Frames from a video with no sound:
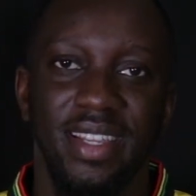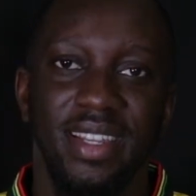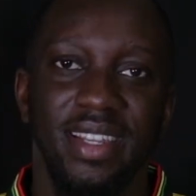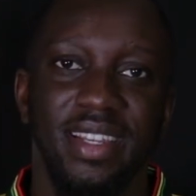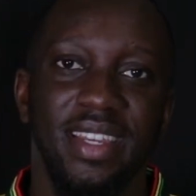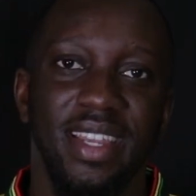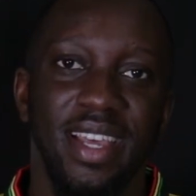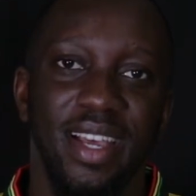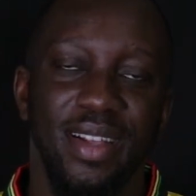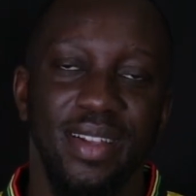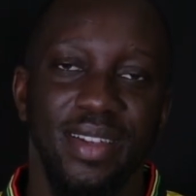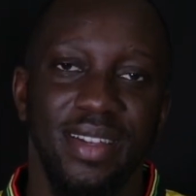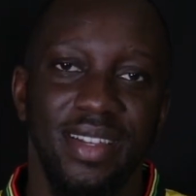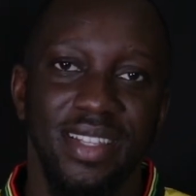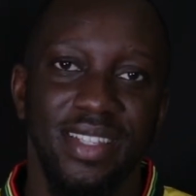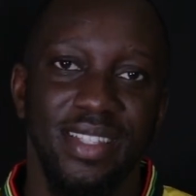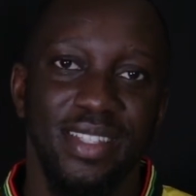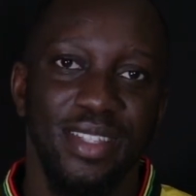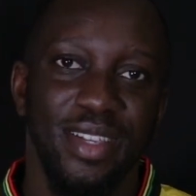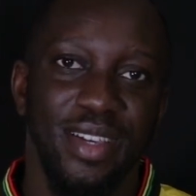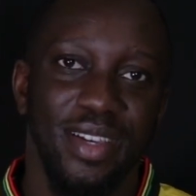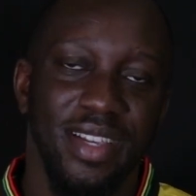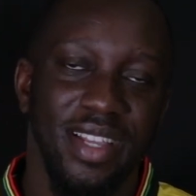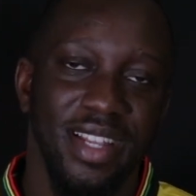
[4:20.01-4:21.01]
Now let's
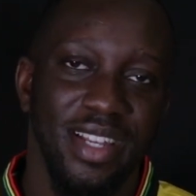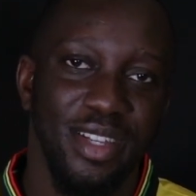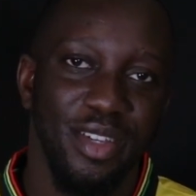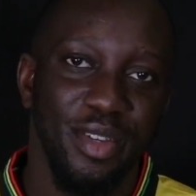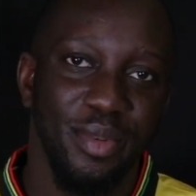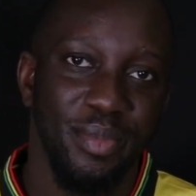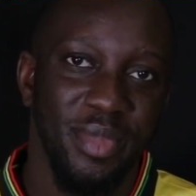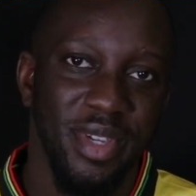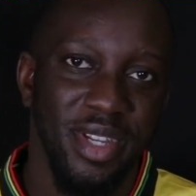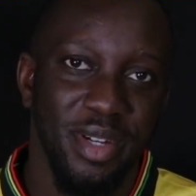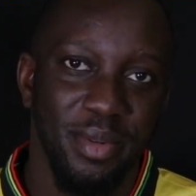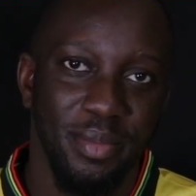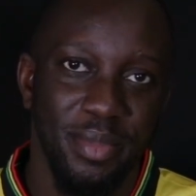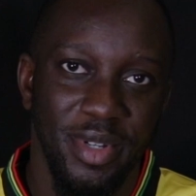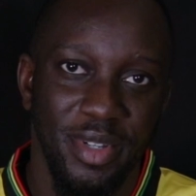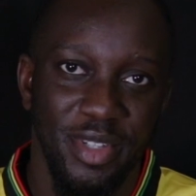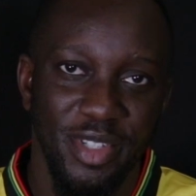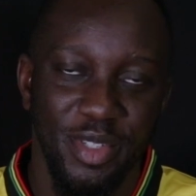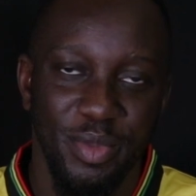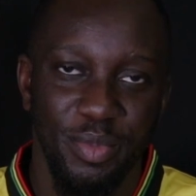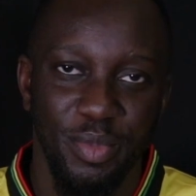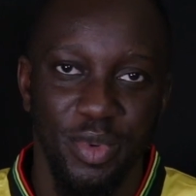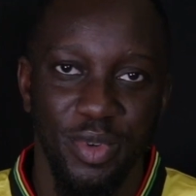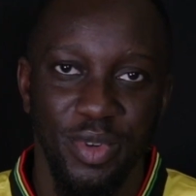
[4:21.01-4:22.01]
talk a little bit about
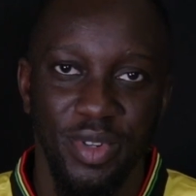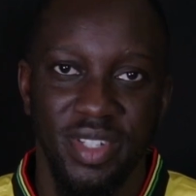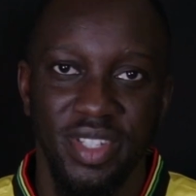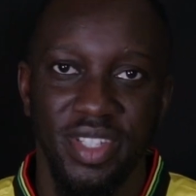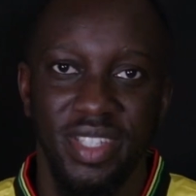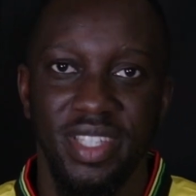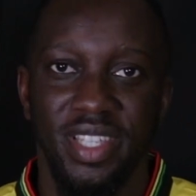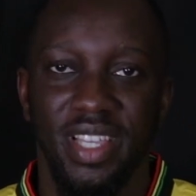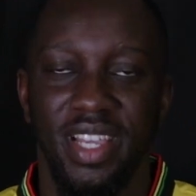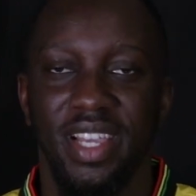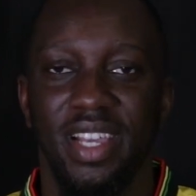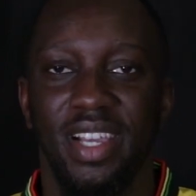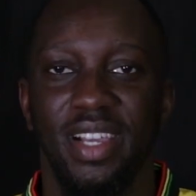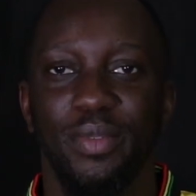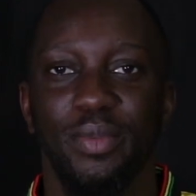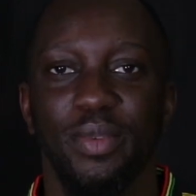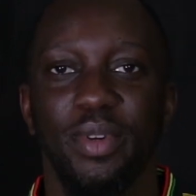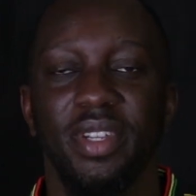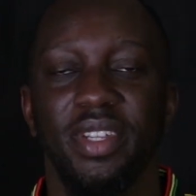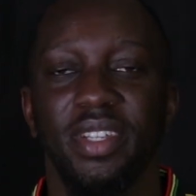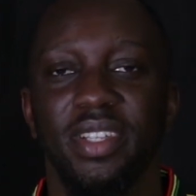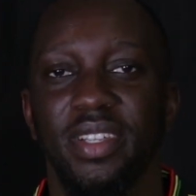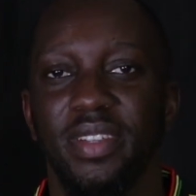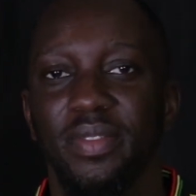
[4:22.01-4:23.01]
sports. I
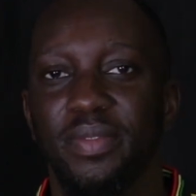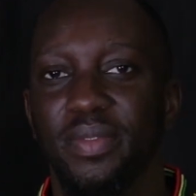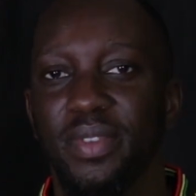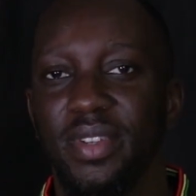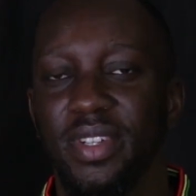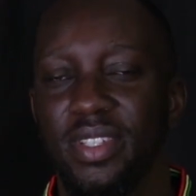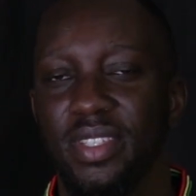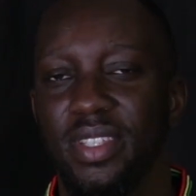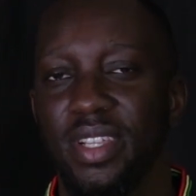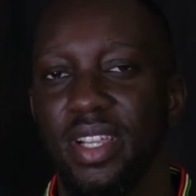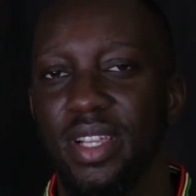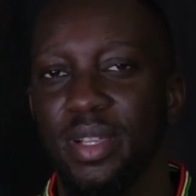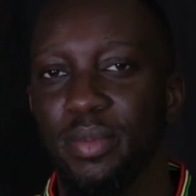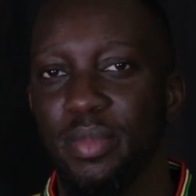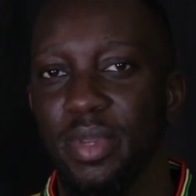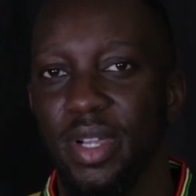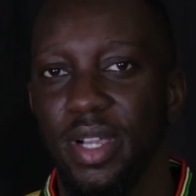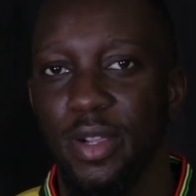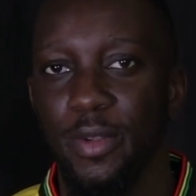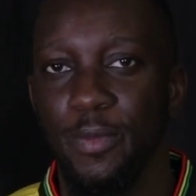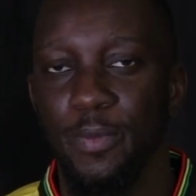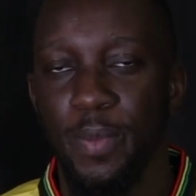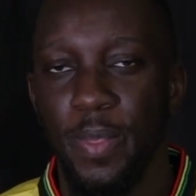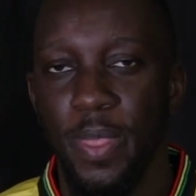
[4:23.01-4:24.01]
want to first talk
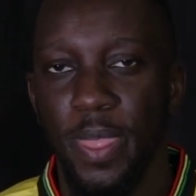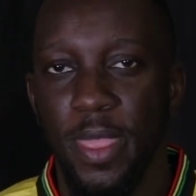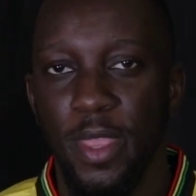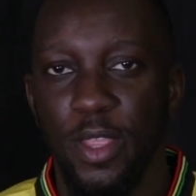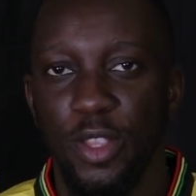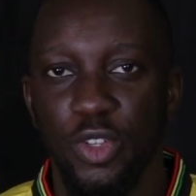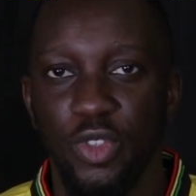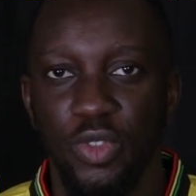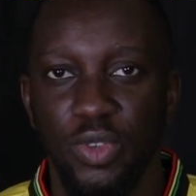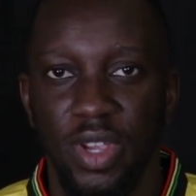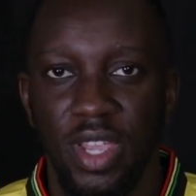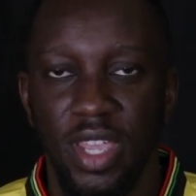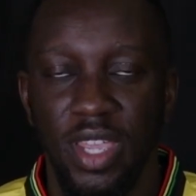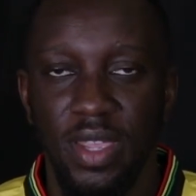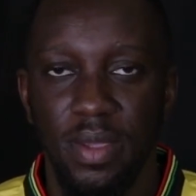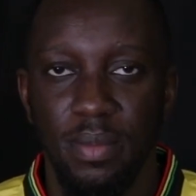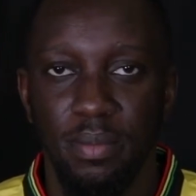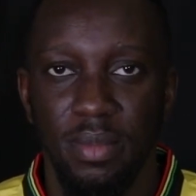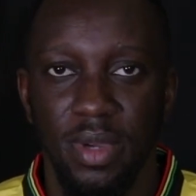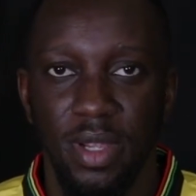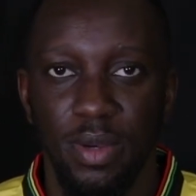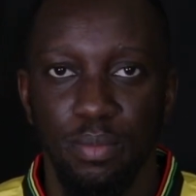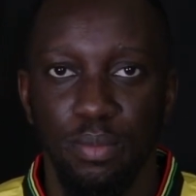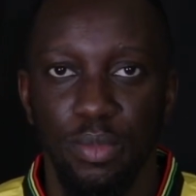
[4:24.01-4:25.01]
about Trey
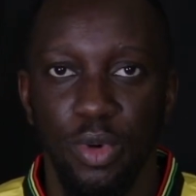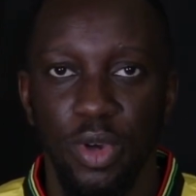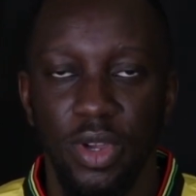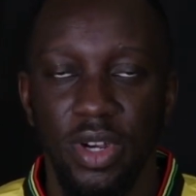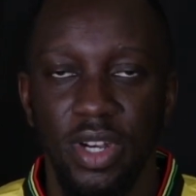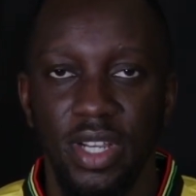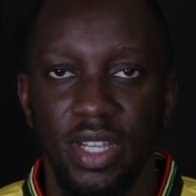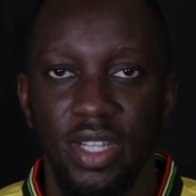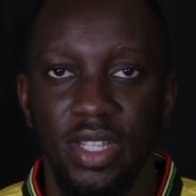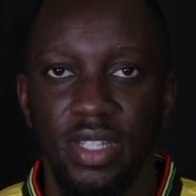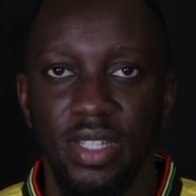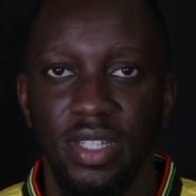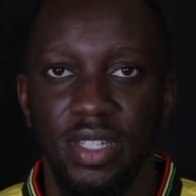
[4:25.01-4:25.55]
Manbora.